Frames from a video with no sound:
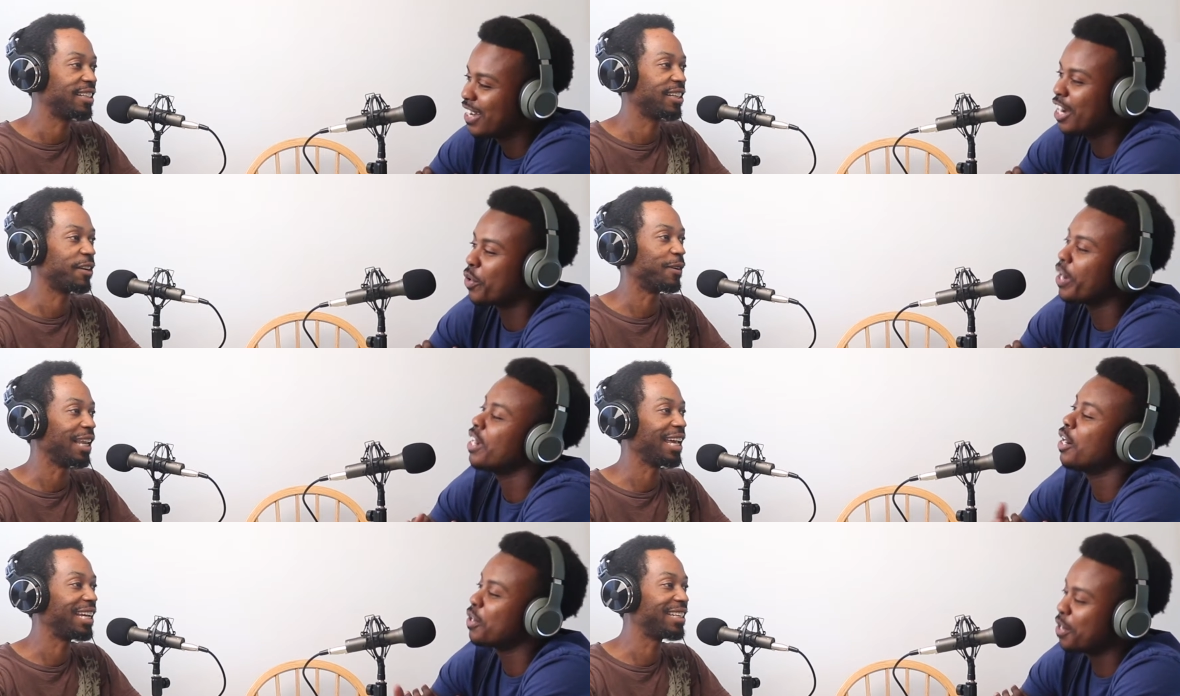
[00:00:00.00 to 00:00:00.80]
Speaker 1: a great,
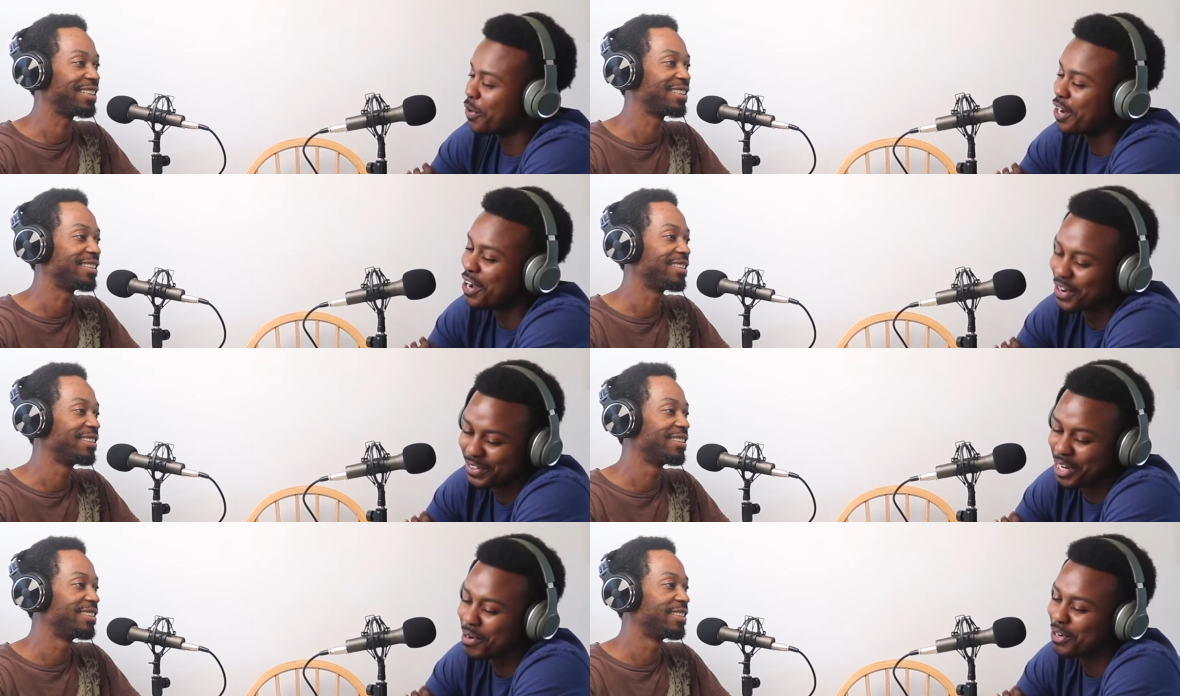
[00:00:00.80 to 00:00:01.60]
a, a, great uncle
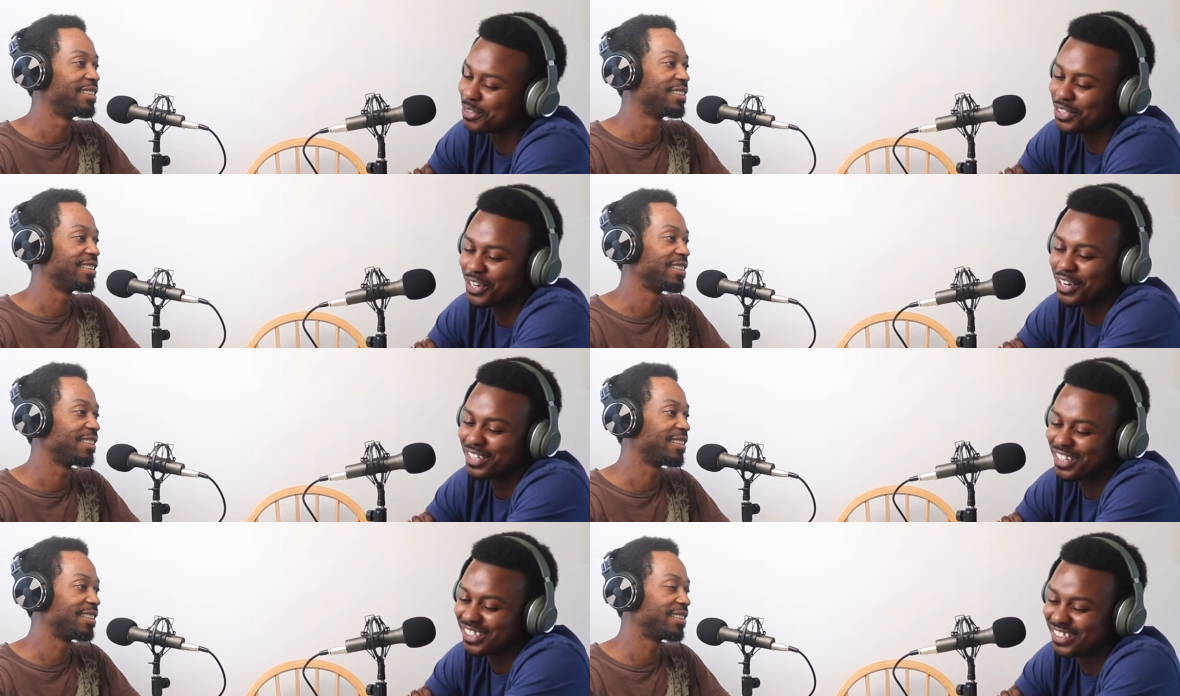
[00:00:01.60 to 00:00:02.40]
named Uncle Charles.
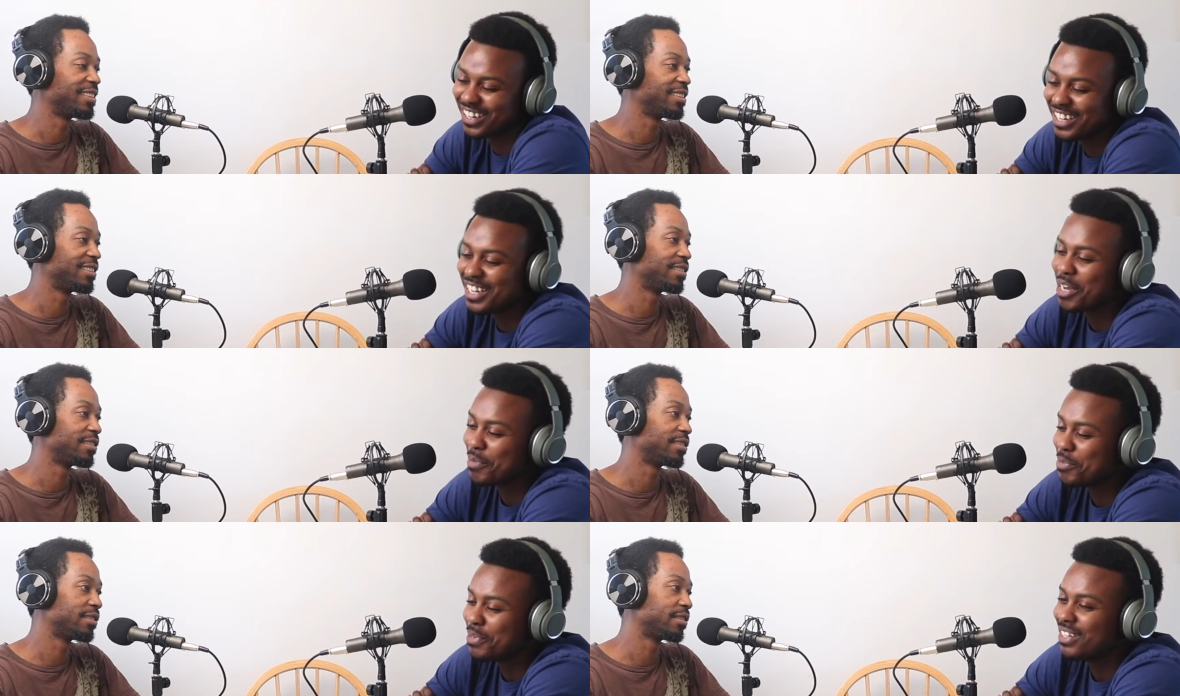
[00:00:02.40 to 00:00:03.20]
I was like, miss
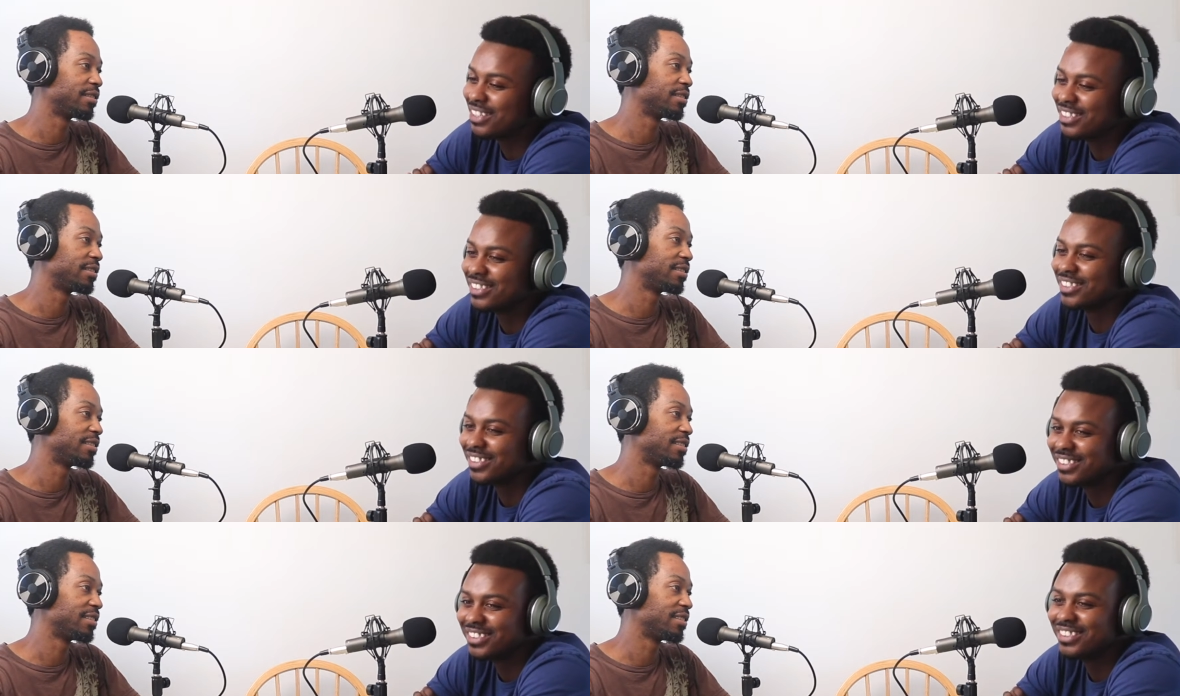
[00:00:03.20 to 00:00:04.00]
my uncle, uh,
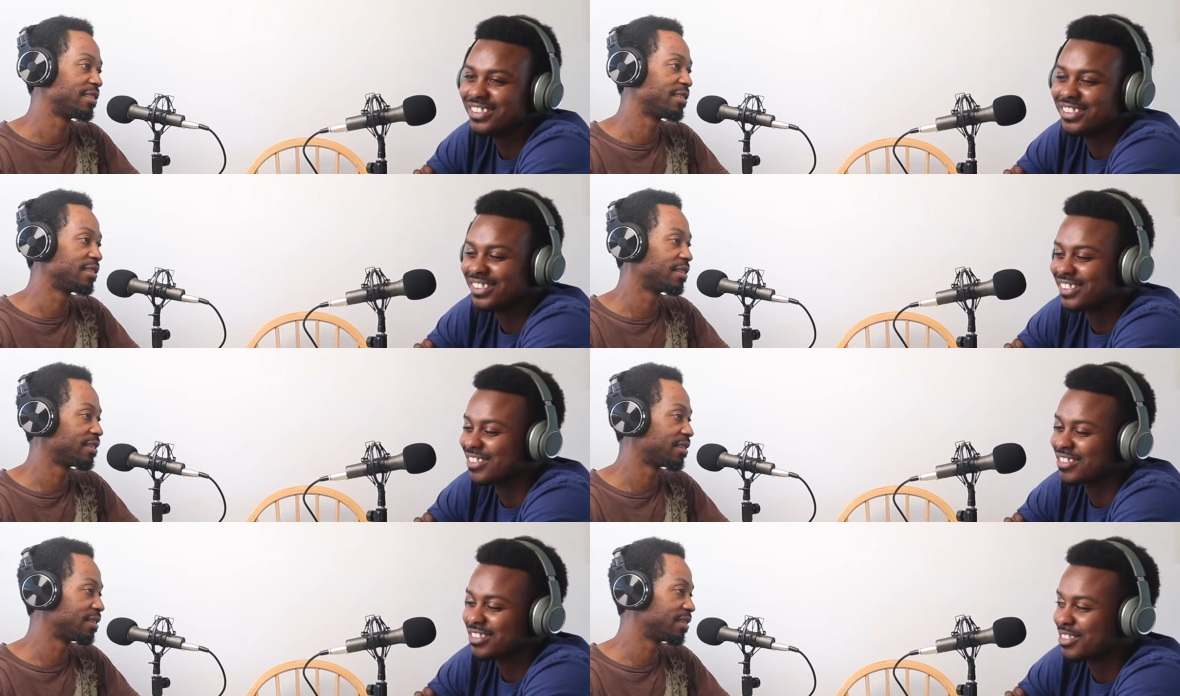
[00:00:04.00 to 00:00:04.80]
uh,
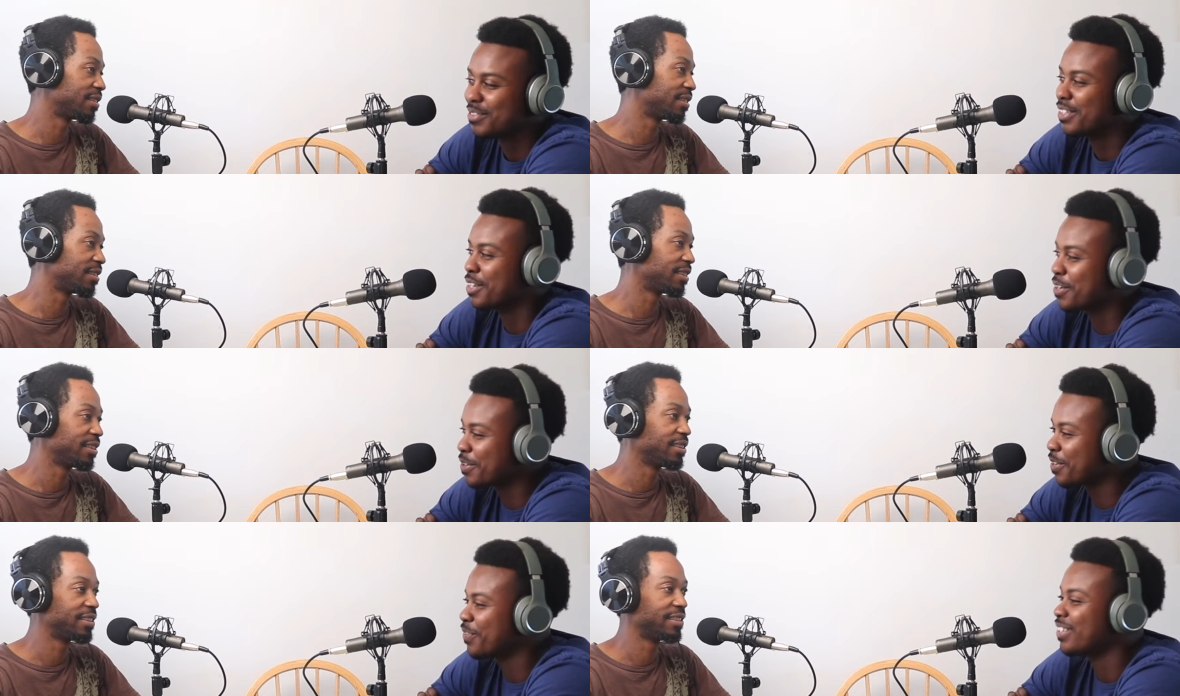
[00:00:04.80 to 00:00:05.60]
uh, going in
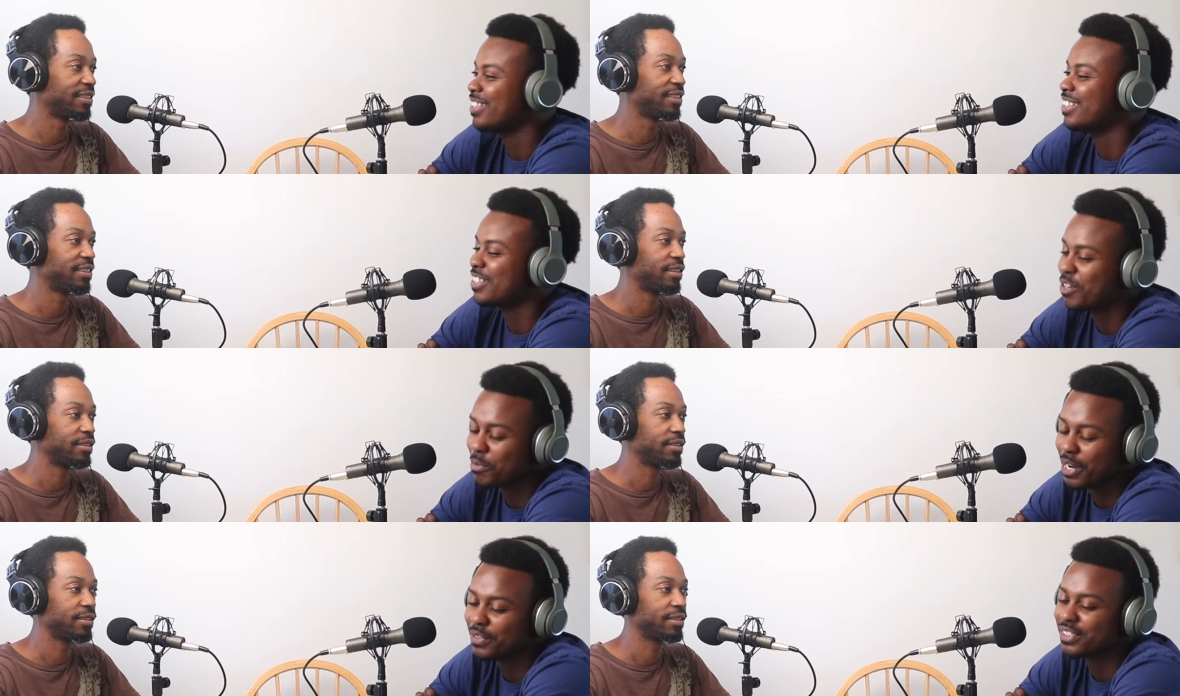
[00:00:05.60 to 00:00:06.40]
front of this home. But I
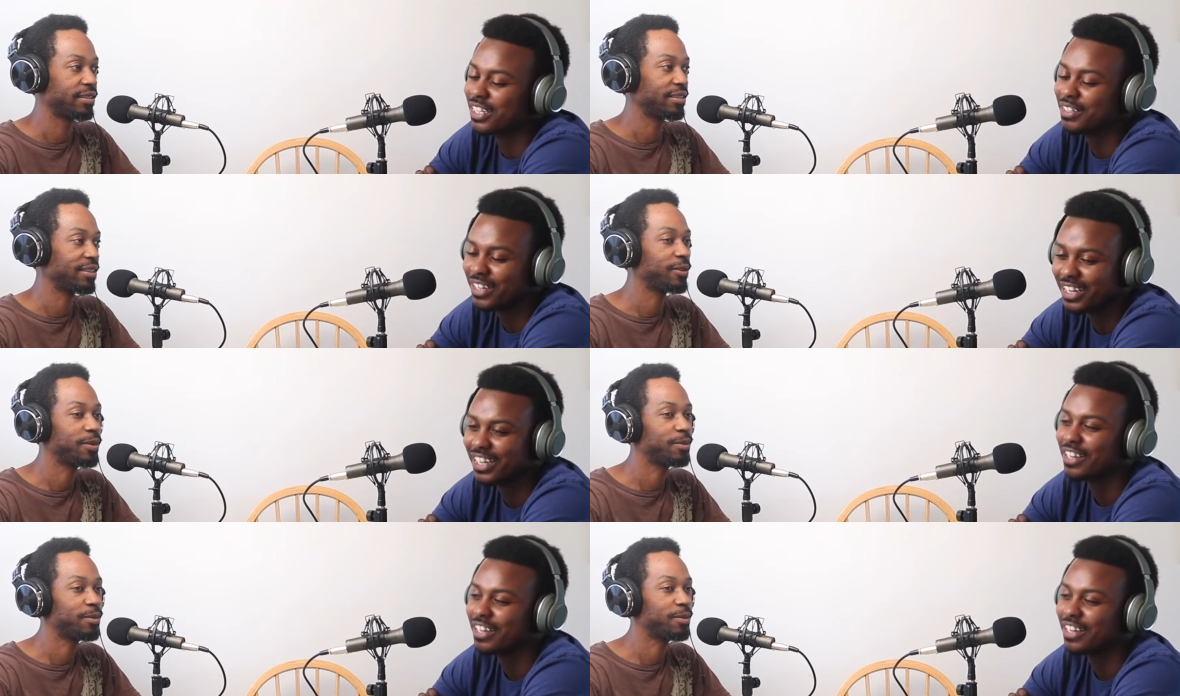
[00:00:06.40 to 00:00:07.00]
was just like, mm-hmm.